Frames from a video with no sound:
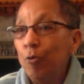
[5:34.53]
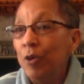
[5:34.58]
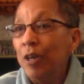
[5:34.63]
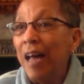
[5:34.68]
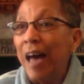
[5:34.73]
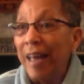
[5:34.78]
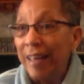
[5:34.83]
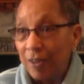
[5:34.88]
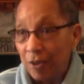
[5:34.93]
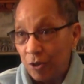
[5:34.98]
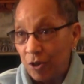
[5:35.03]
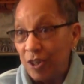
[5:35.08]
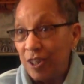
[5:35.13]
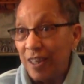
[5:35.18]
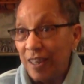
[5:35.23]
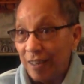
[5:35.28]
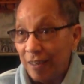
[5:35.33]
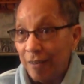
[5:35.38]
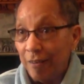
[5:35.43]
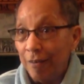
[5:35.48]
and I could
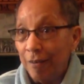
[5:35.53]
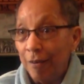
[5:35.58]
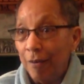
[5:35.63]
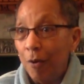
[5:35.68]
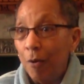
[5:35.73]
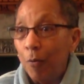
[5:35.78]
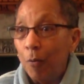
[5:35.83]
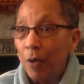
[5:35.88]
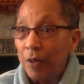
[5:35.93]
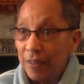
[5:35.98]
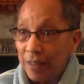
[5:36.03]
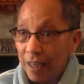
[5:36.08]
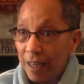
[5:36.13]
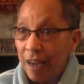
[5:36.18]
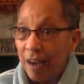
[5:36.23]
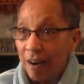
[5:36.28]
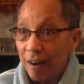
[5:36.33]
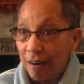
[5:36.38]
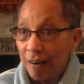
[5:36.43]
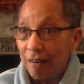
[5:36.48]
tell what
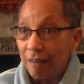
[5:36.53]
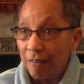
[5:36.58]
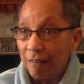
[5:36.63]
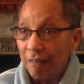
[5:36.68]
they are.